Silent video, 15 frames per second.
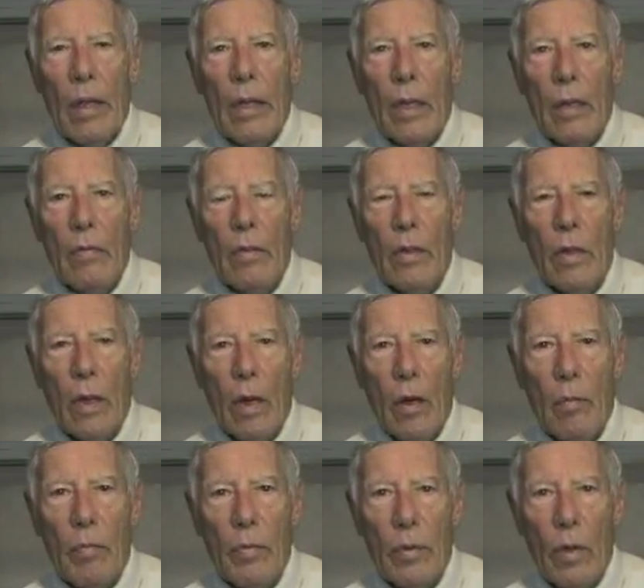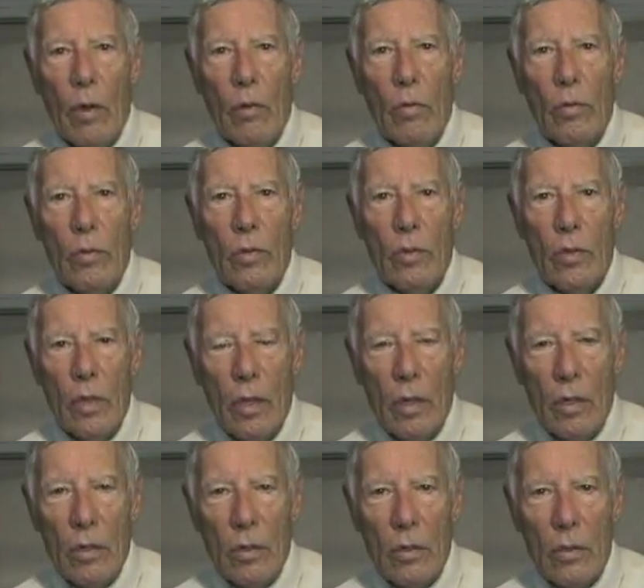giving up those
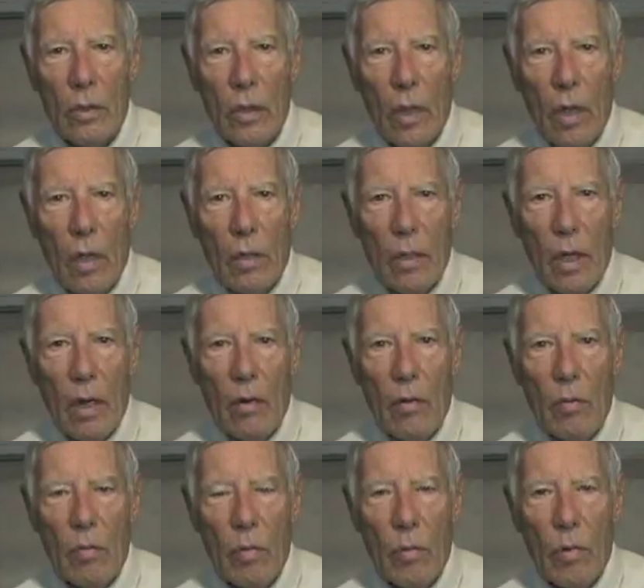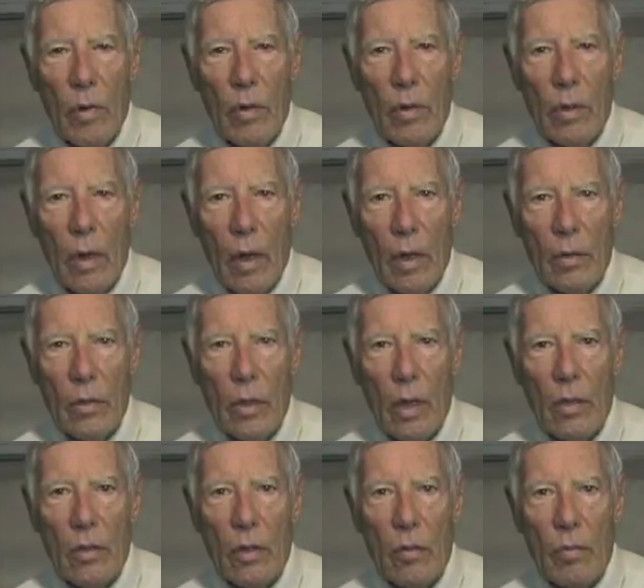things that are important to us
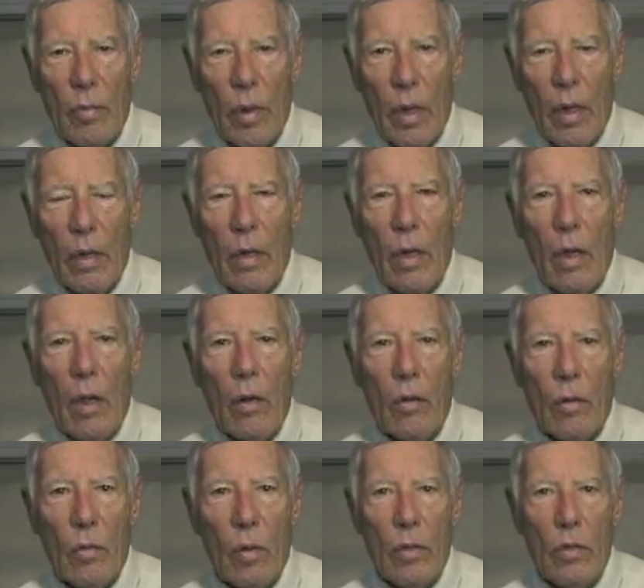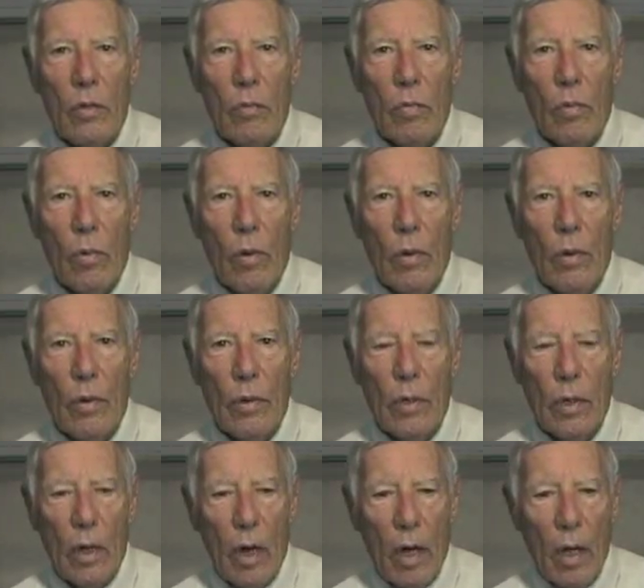as compared to what's important to
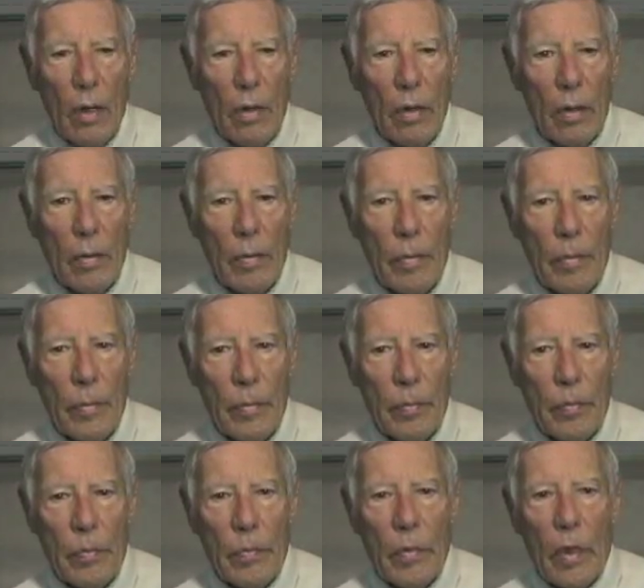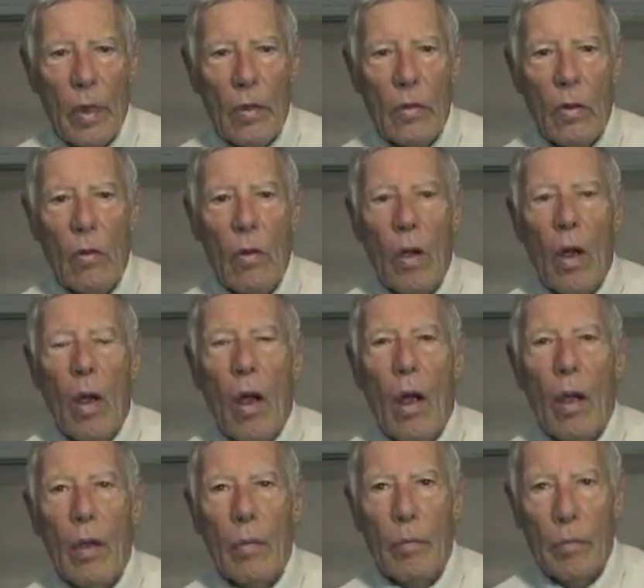God. So,
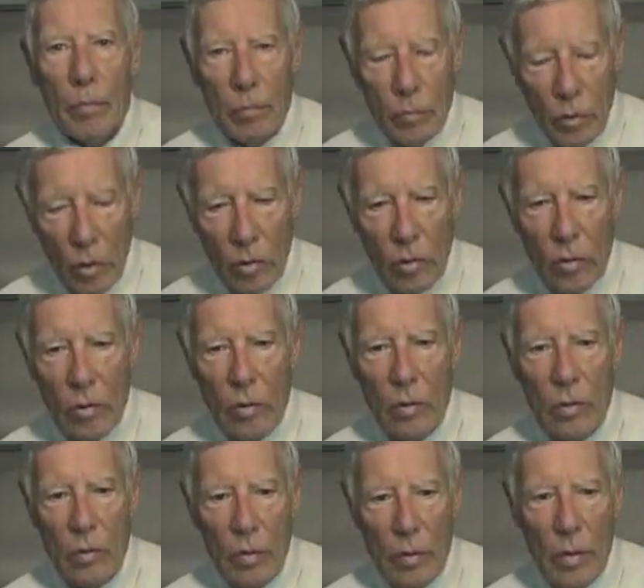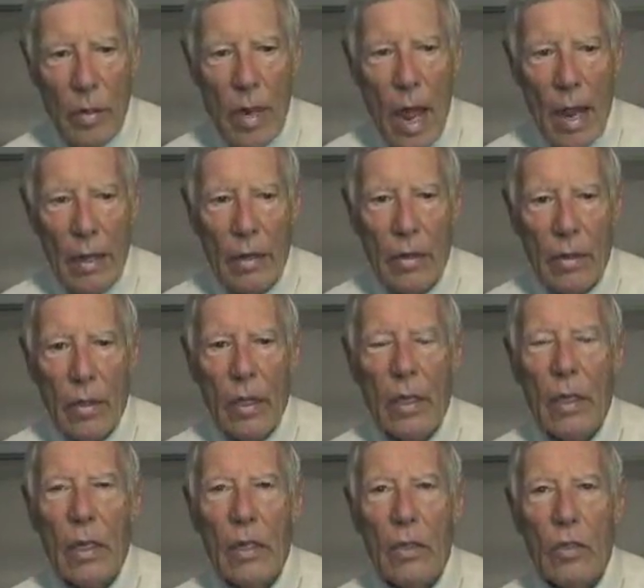just not
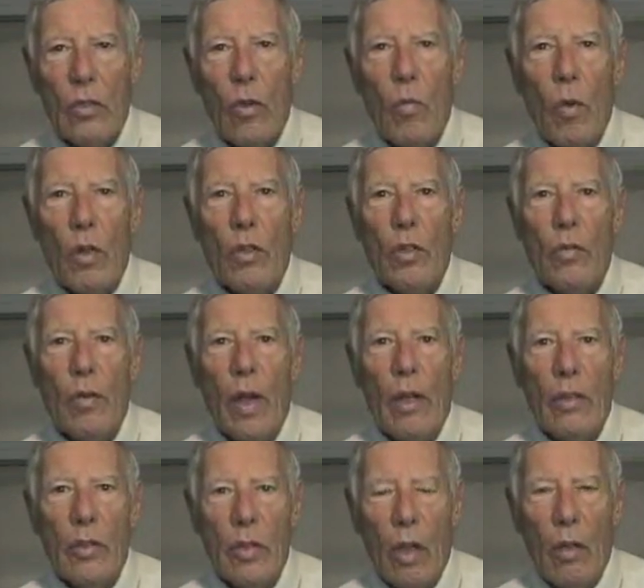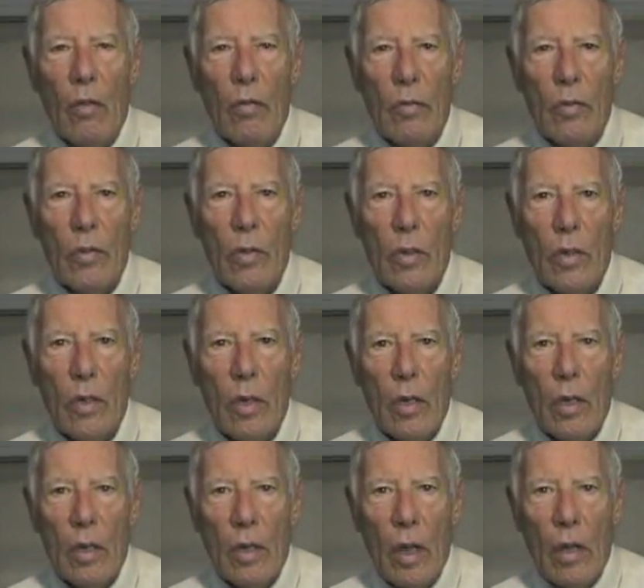thinking so much of ourselves,
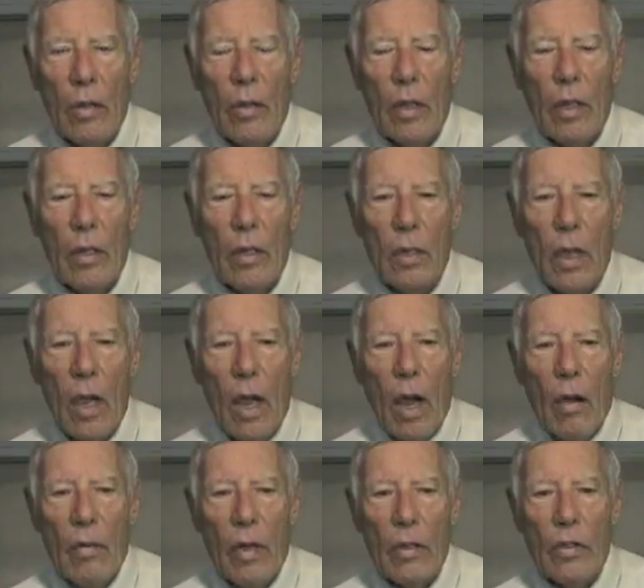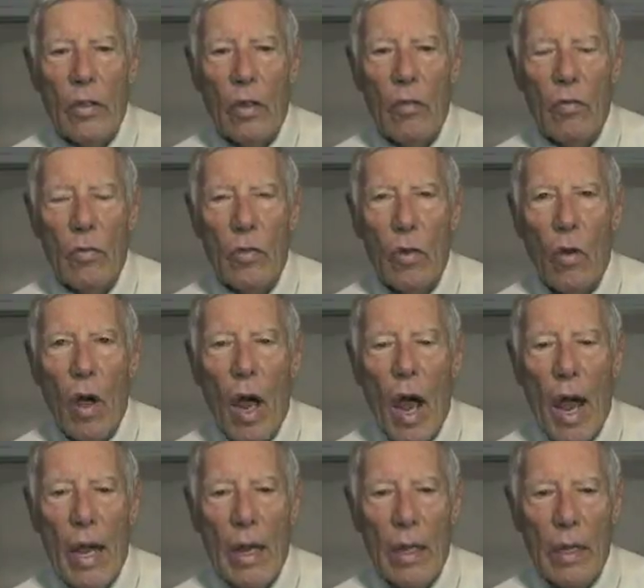not thinking of ourselves so
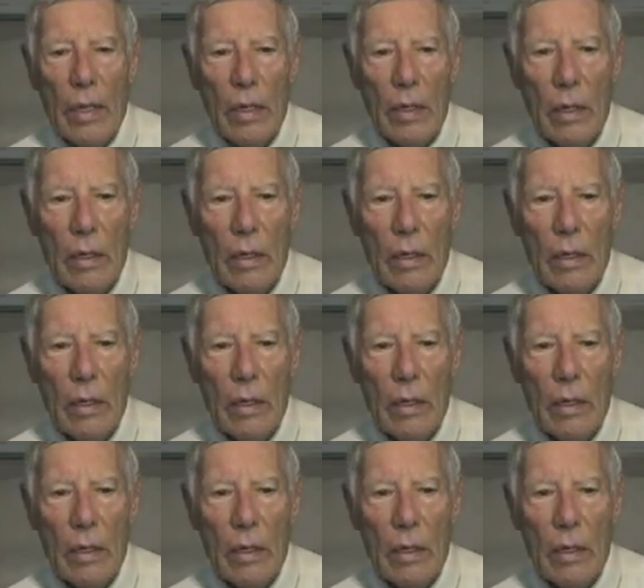highly,